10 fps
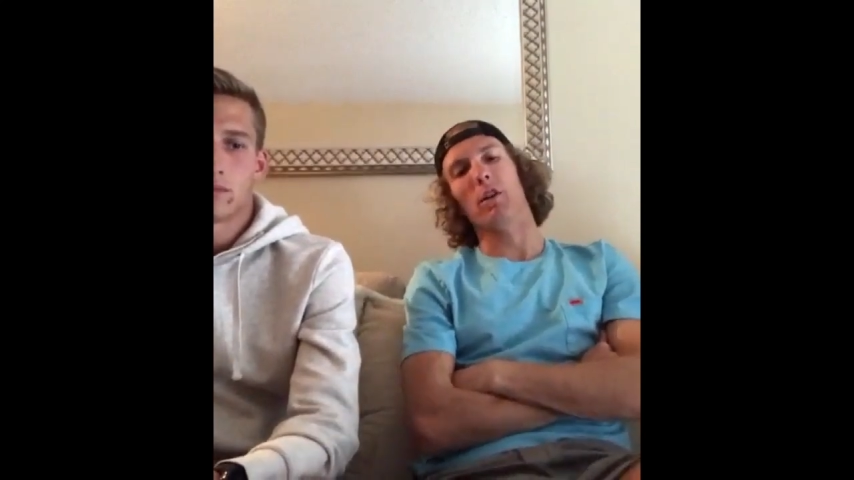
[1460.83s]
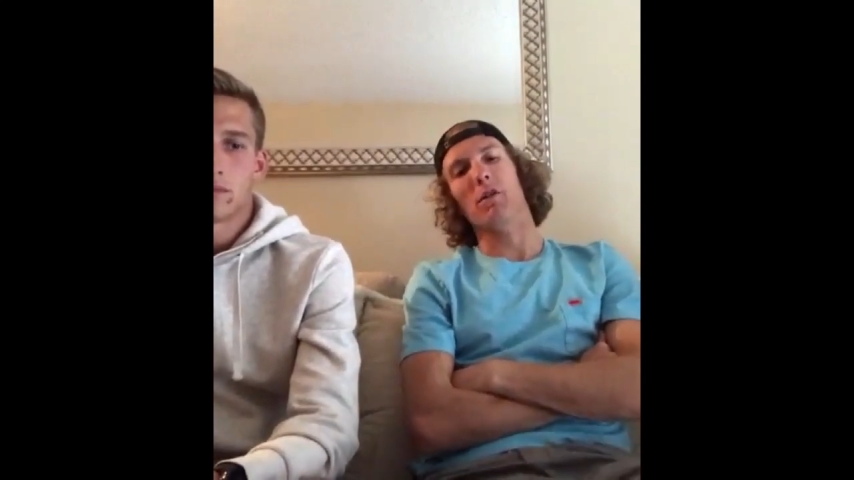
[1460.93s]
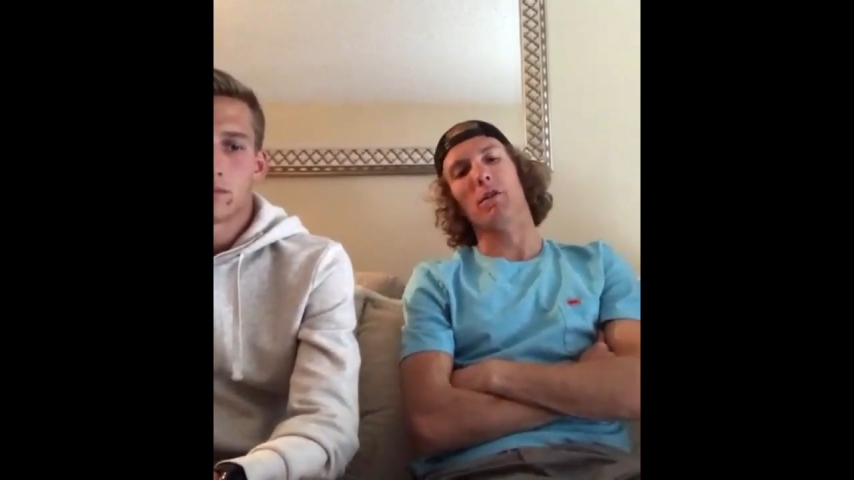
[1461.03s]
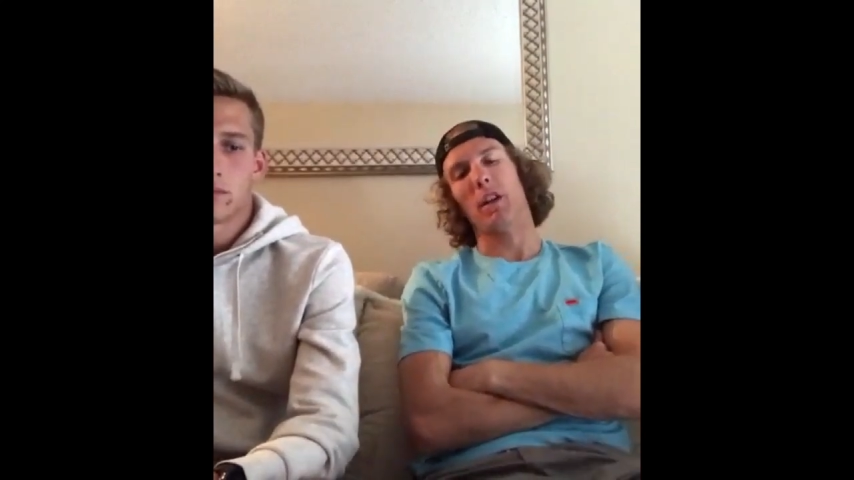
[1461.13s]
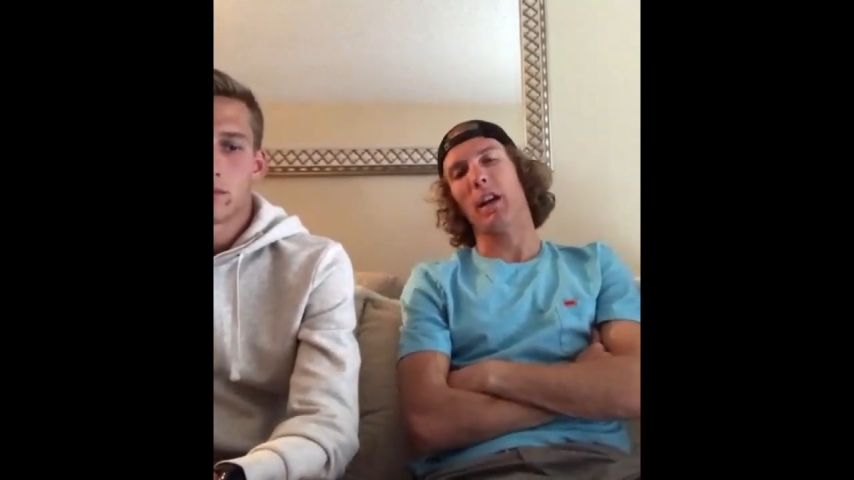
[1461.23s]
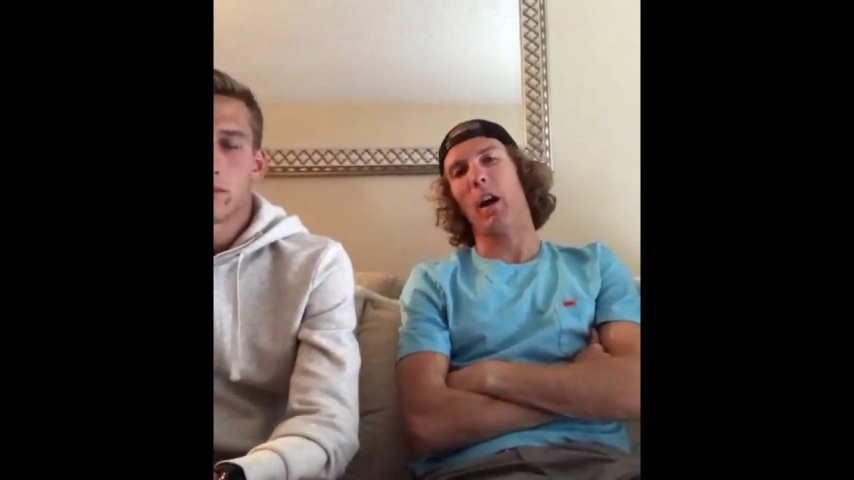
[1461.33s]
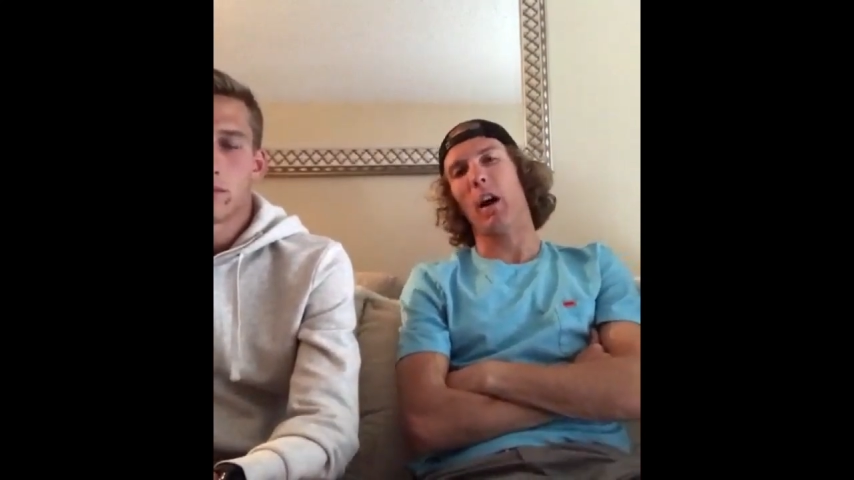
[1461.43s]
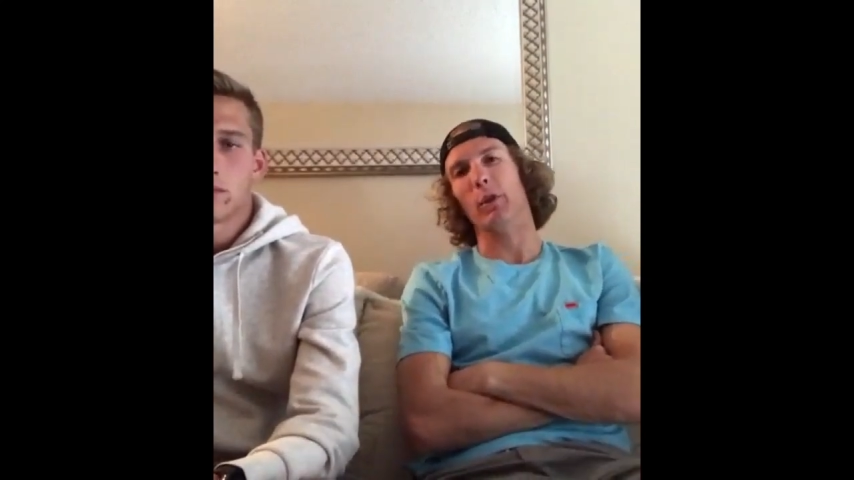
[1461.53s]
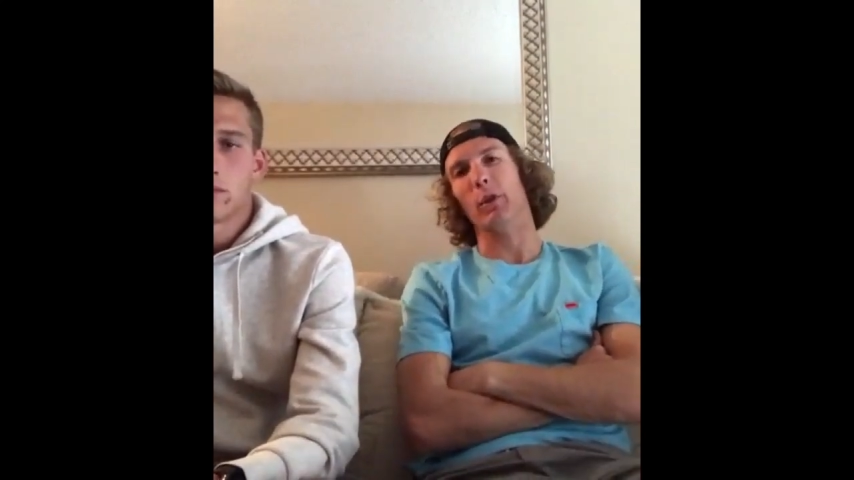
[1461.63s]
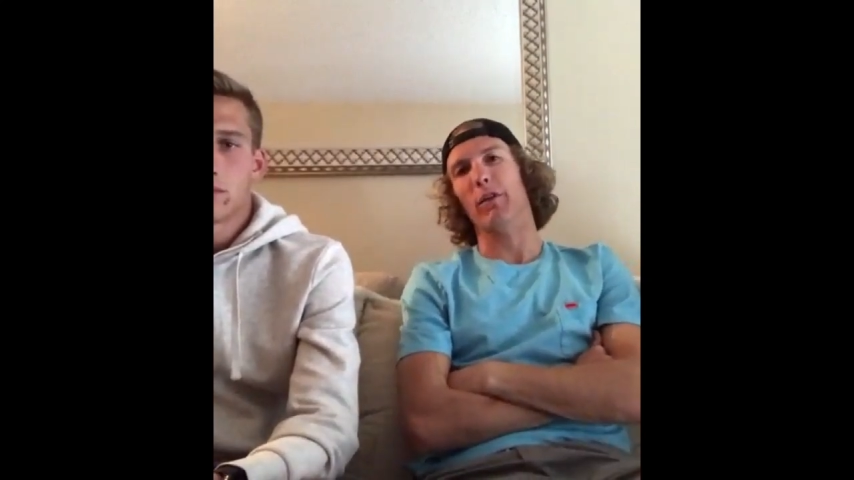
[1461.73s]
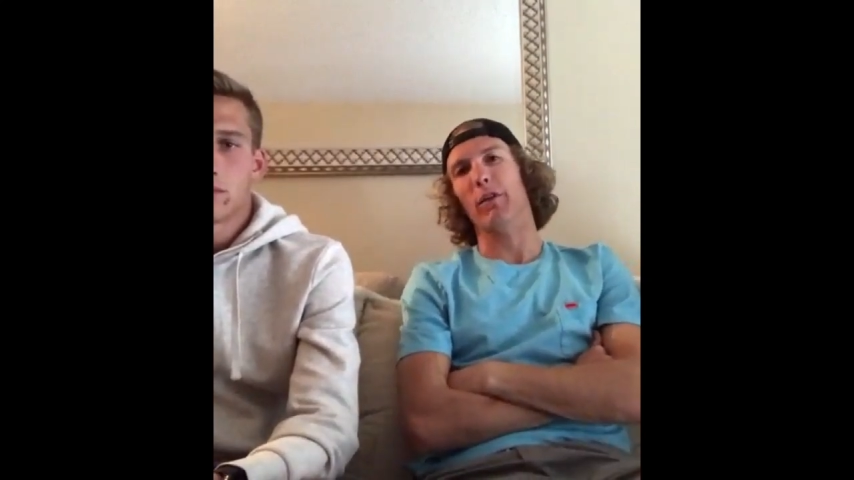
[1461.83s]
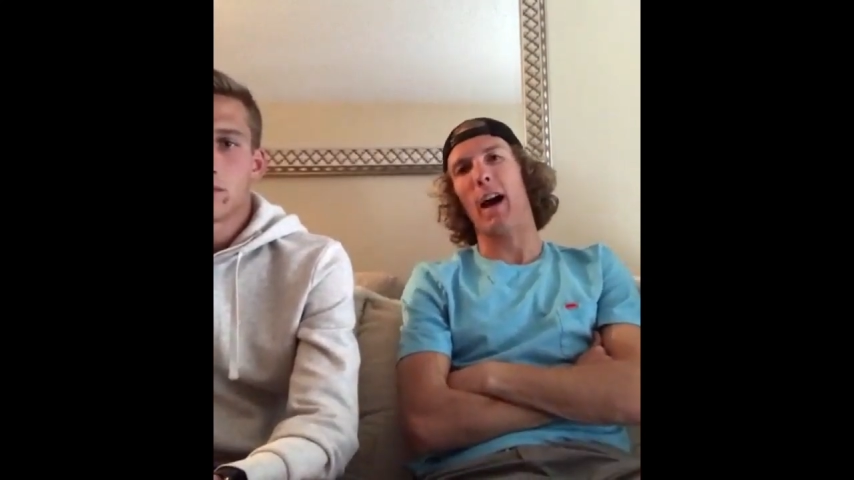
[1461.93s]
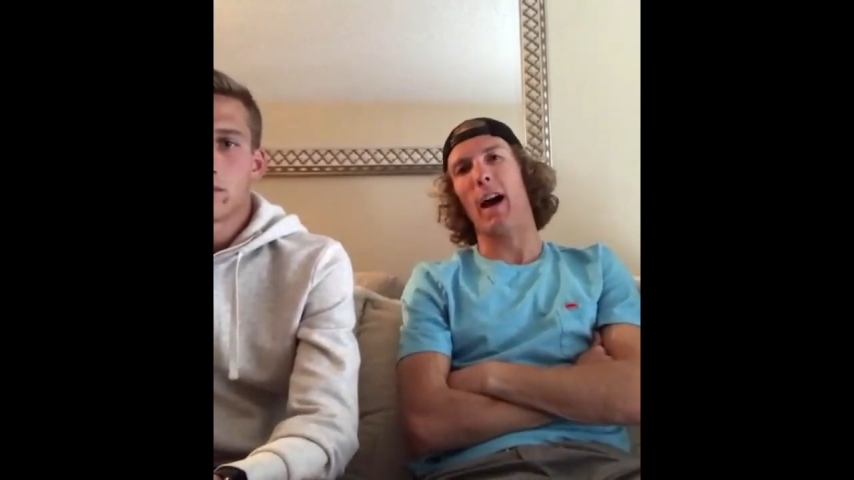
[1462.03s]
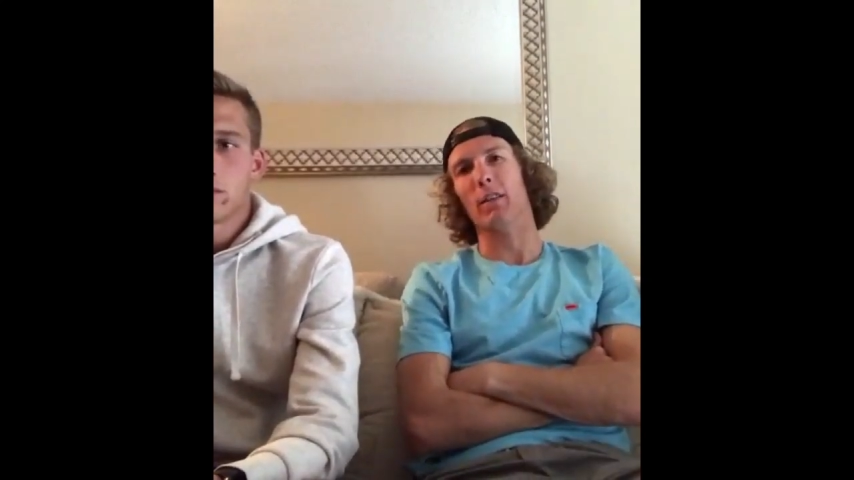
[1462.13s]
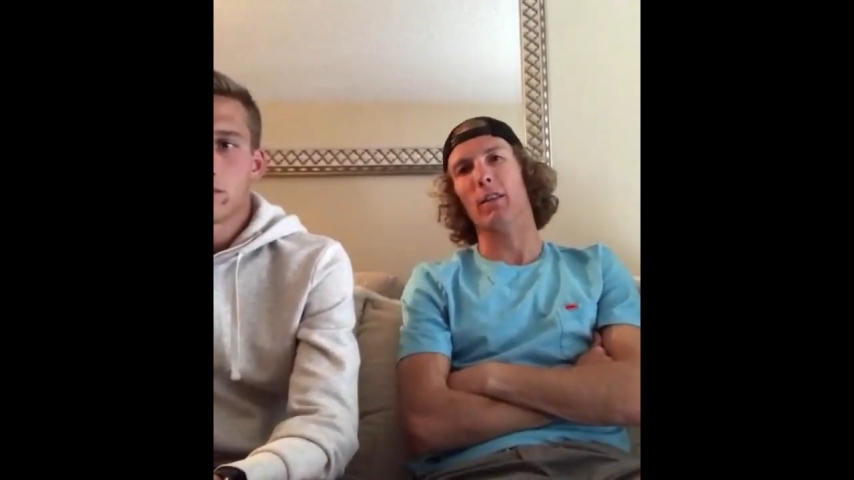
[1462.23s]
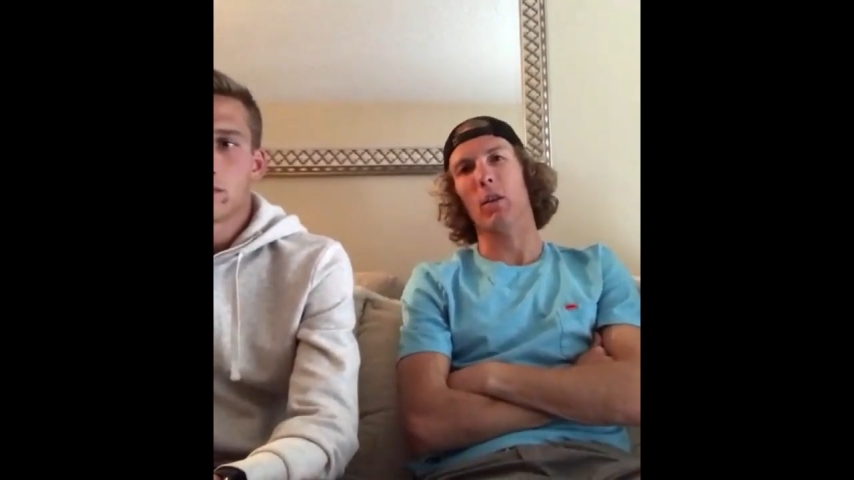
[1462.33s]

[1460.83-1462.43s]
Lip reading: you just take off really fast.